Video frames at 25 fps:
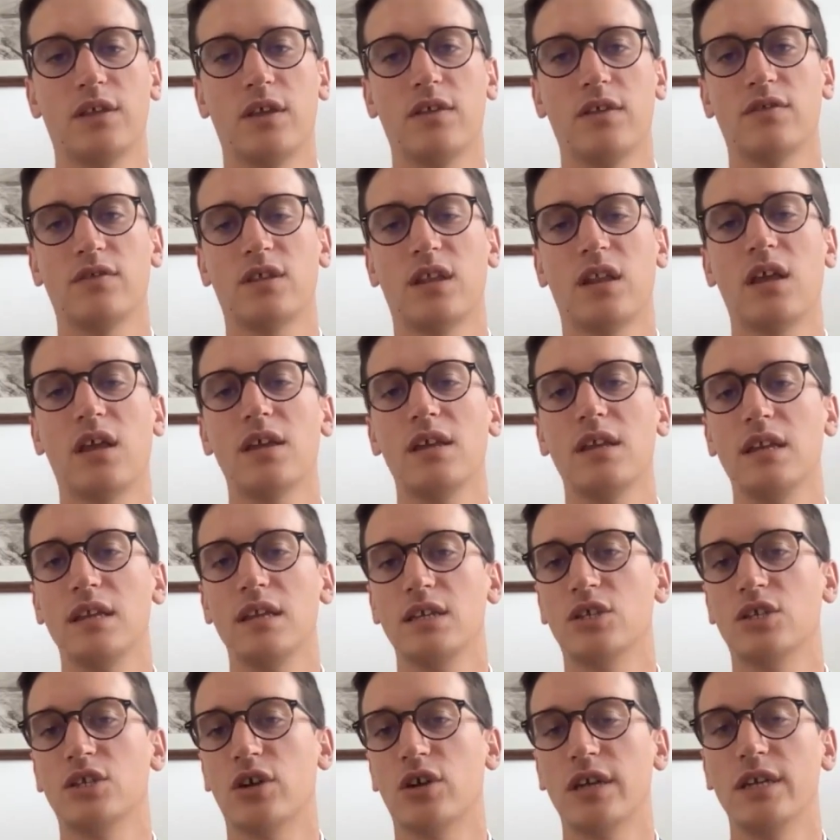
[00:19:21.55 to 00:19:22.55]
So
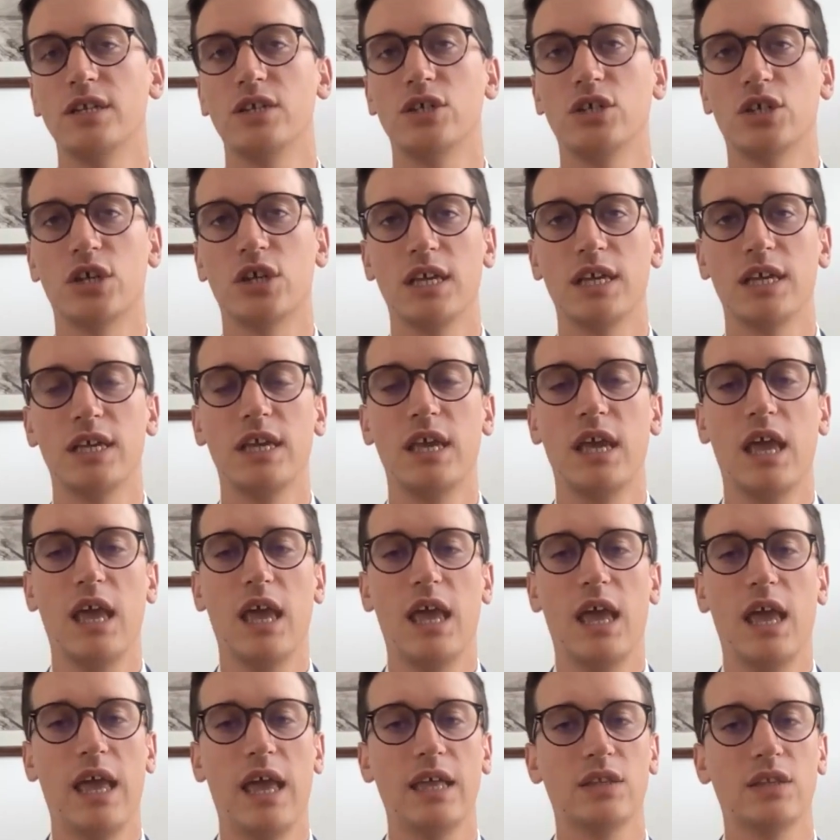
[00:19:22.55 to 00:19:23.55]
slightly strangely,
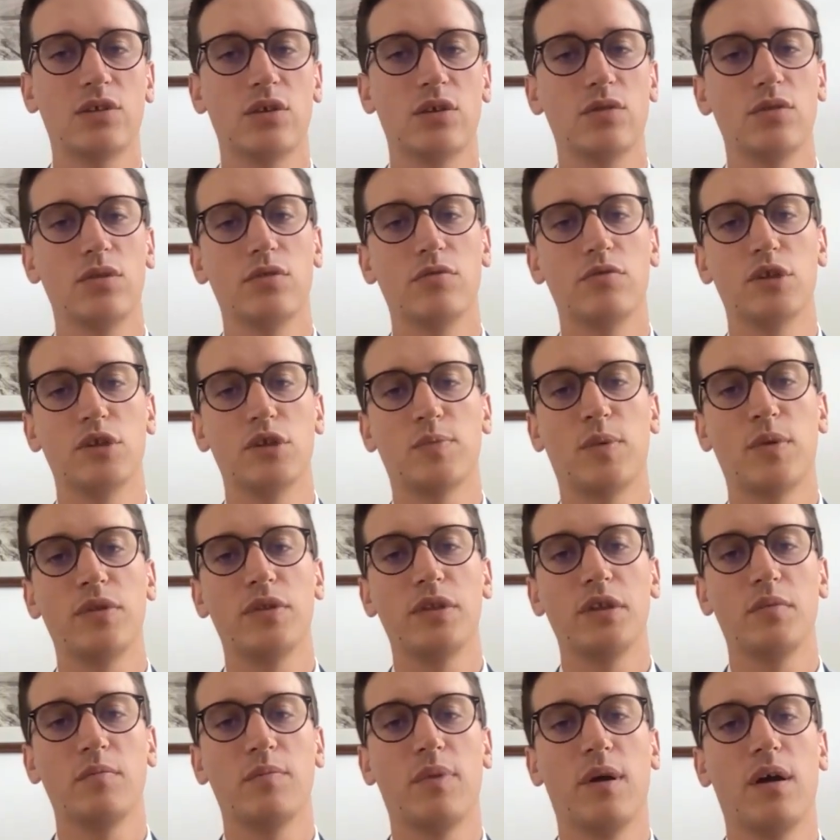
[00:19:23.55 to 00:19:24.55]
it's on the
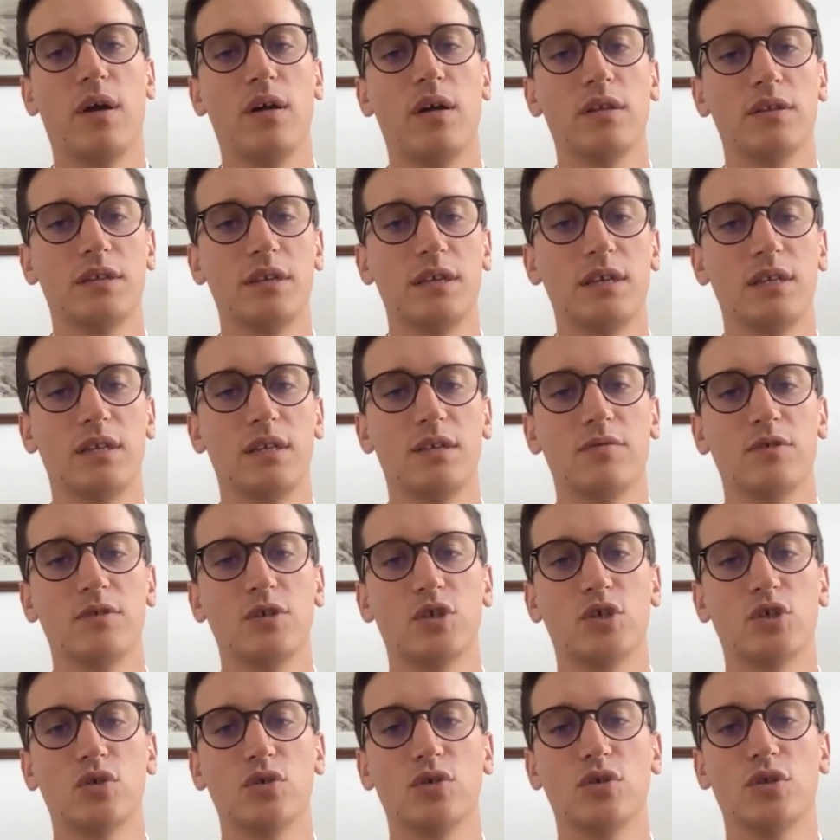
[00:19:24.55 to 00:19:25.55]
responding party to
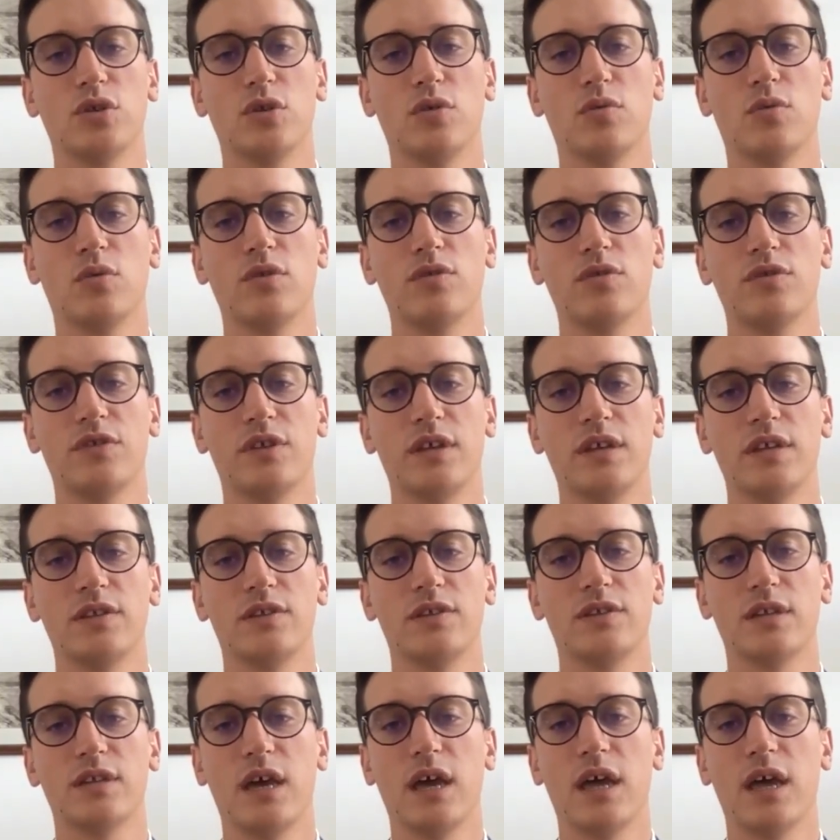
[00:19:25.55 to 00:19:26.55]
ensure that once
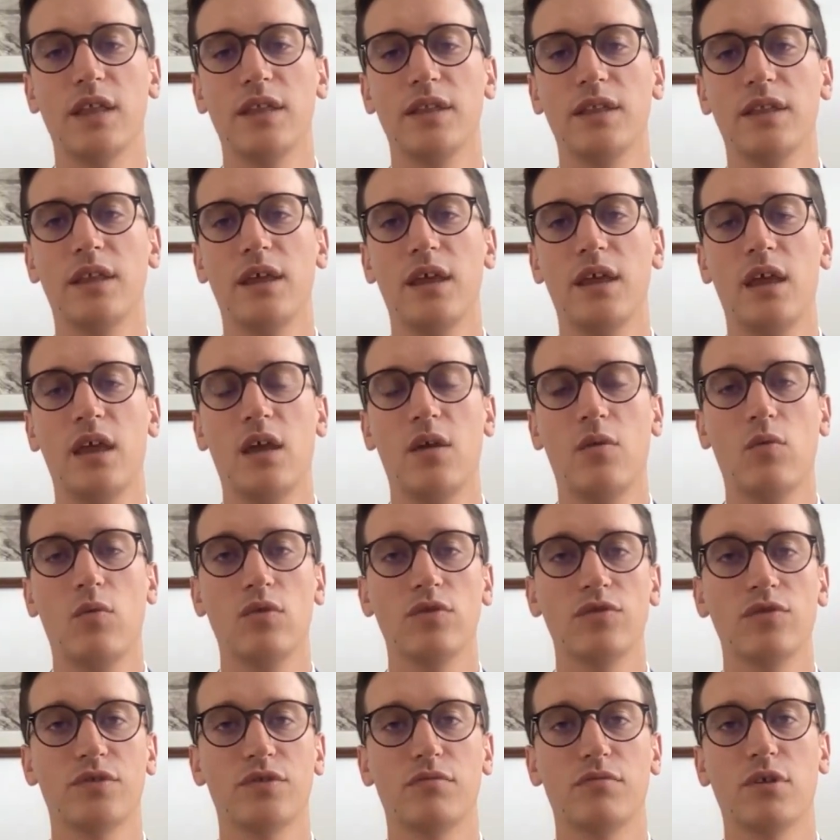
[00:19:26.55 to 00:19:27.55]
it's done,
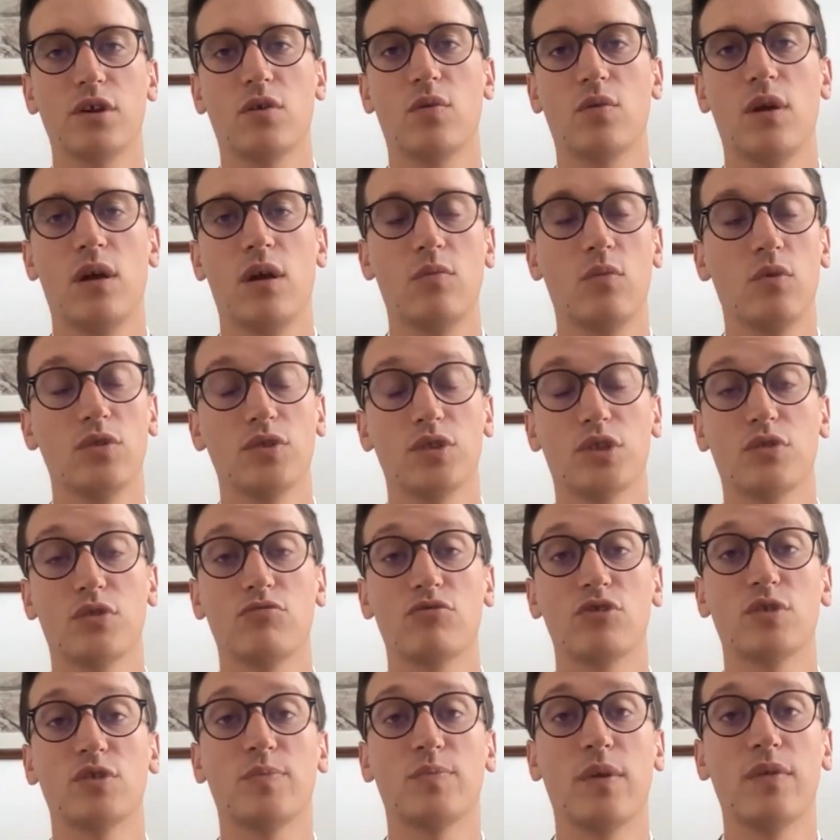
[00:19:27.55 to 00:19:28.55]
once the
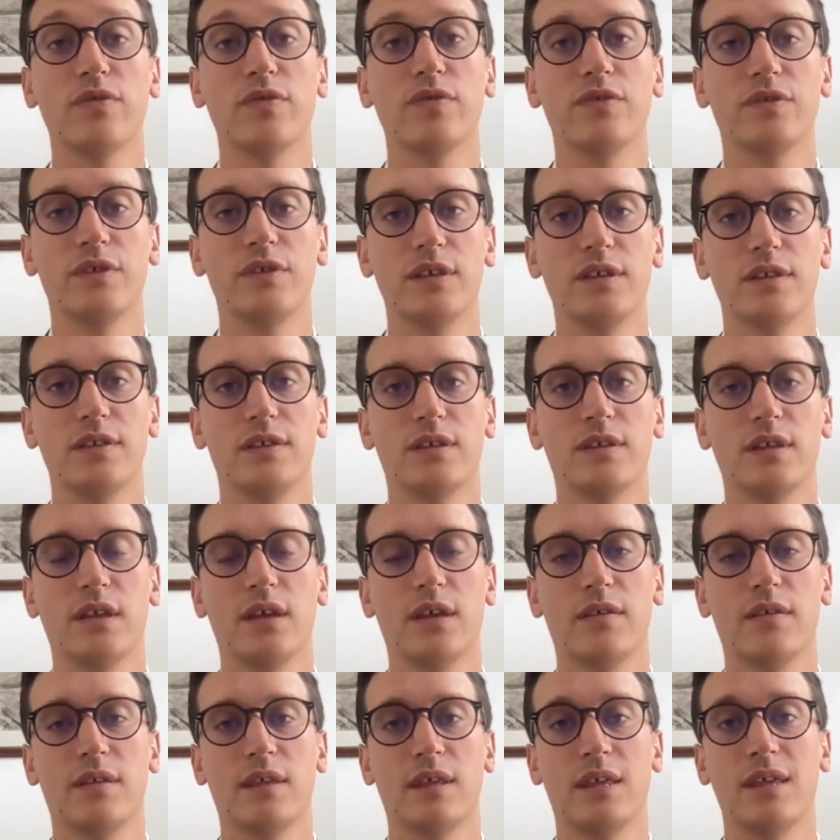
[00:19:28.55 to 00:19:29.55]
response is
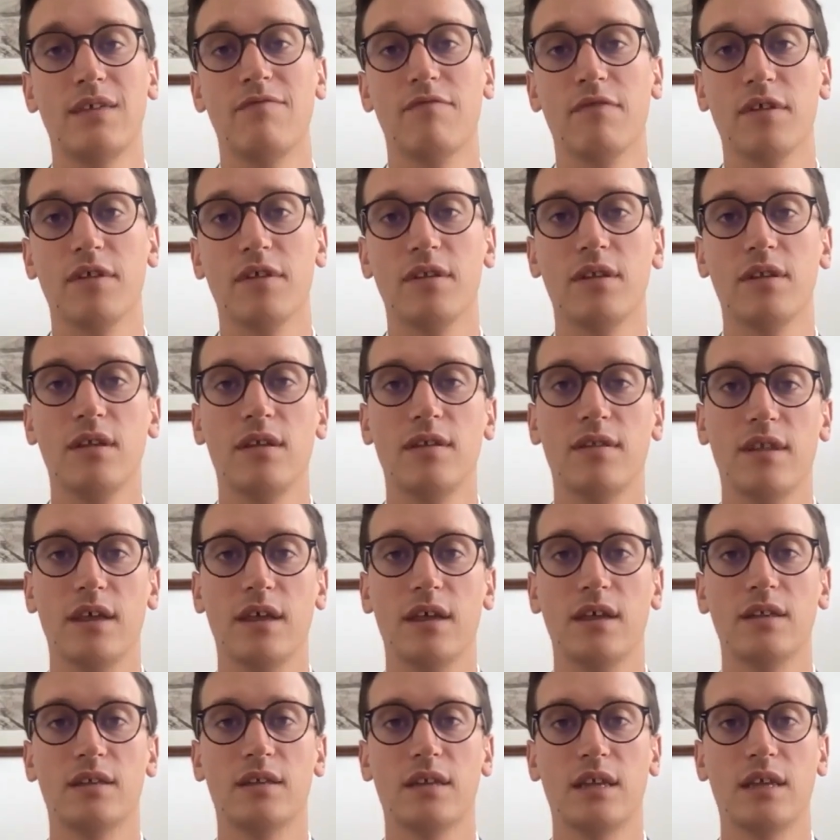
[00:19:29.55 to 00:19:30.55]
given,
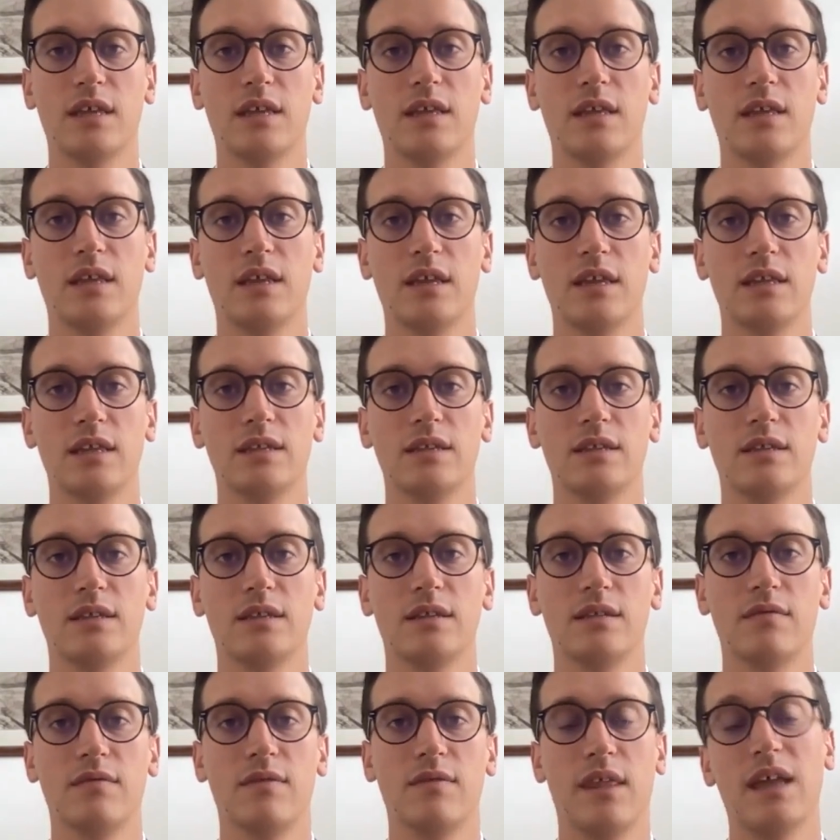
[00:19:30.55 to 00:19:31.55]
that it
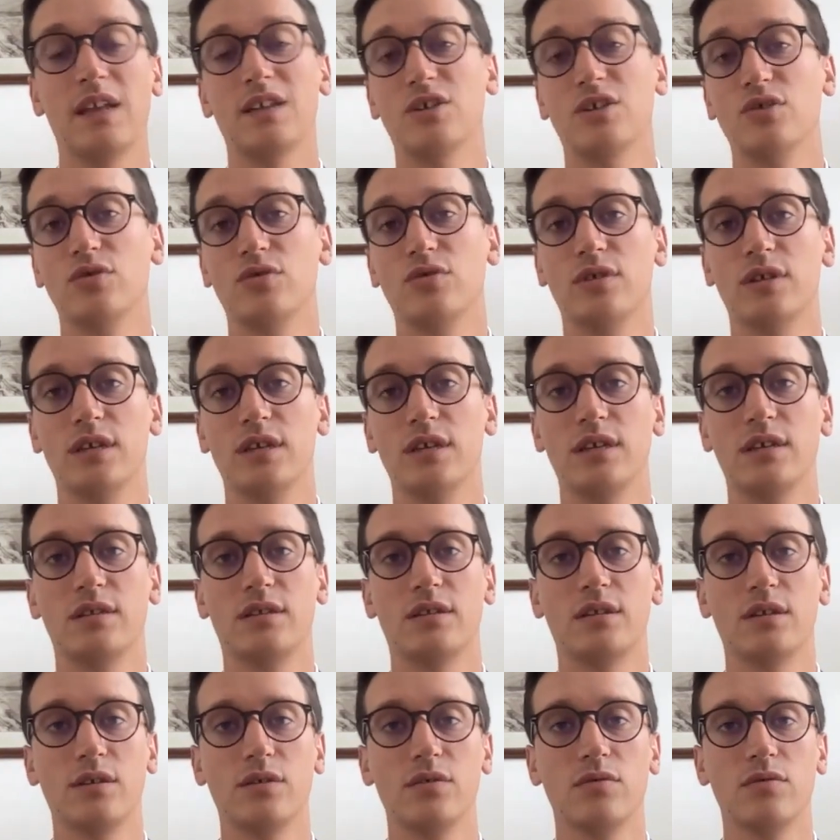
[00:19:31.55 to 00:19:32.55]
is their duty
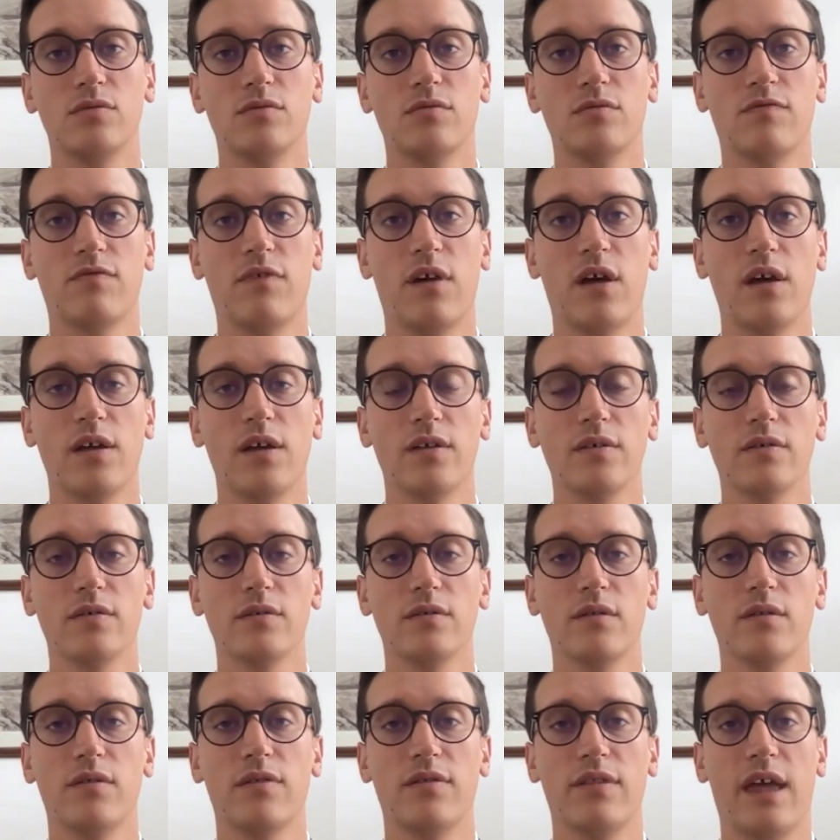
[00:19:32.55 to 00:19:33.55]
to
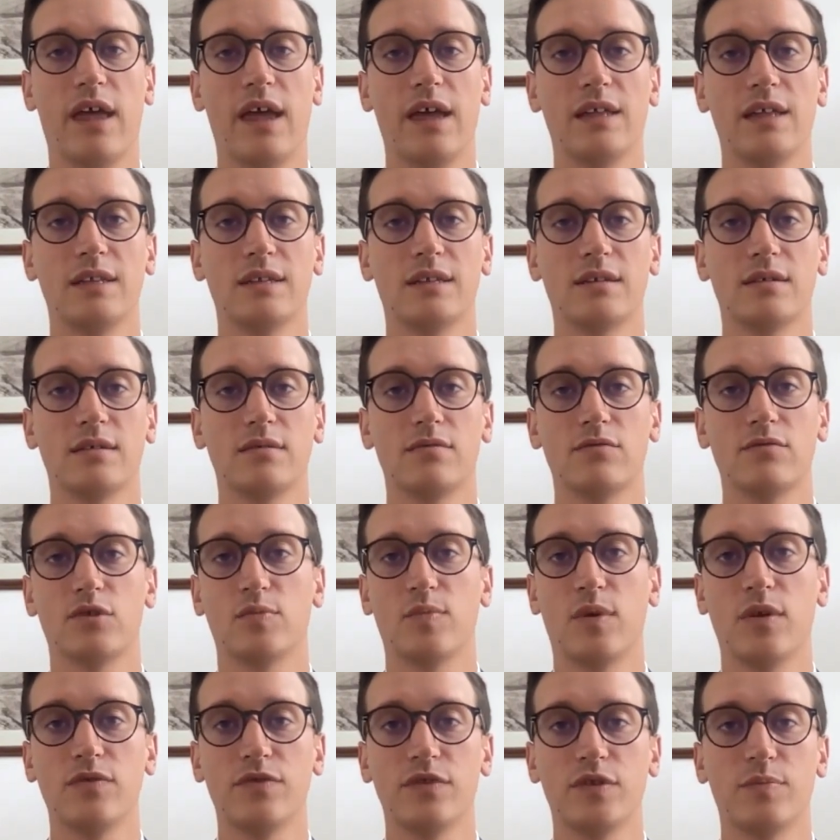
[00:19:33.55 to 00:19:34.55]
file that
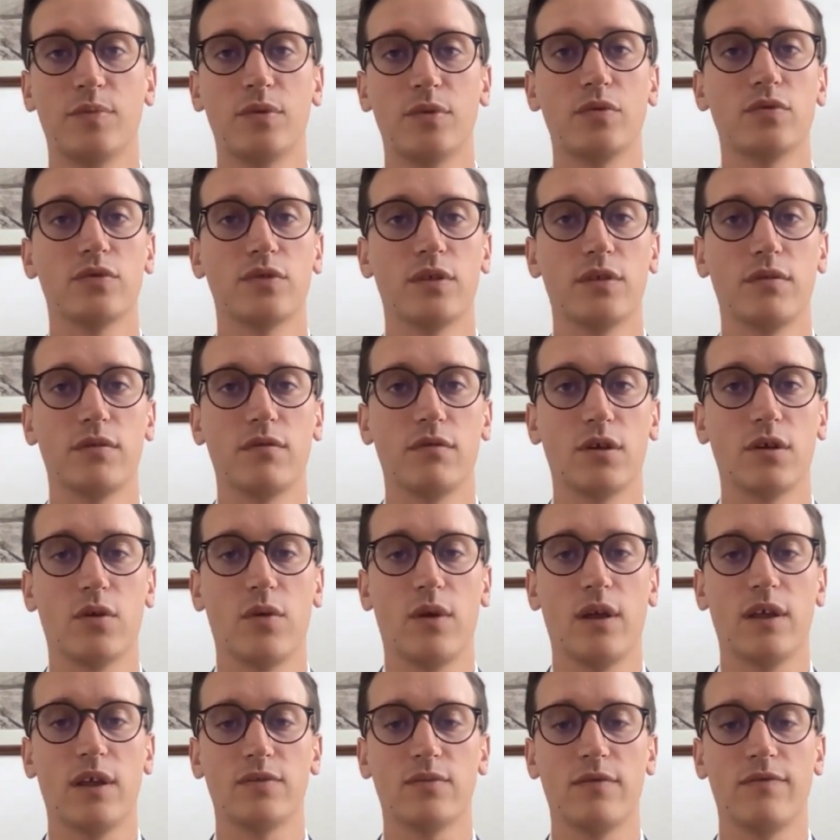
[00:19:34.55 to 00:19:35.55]
response, but also the
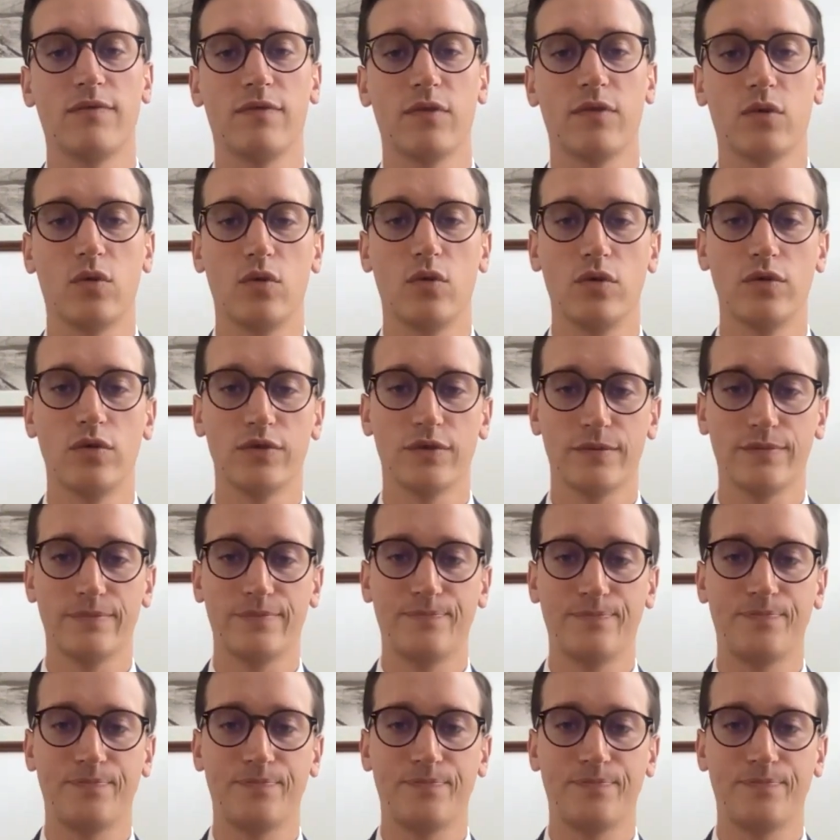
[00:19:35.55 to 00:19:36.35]
request with the court.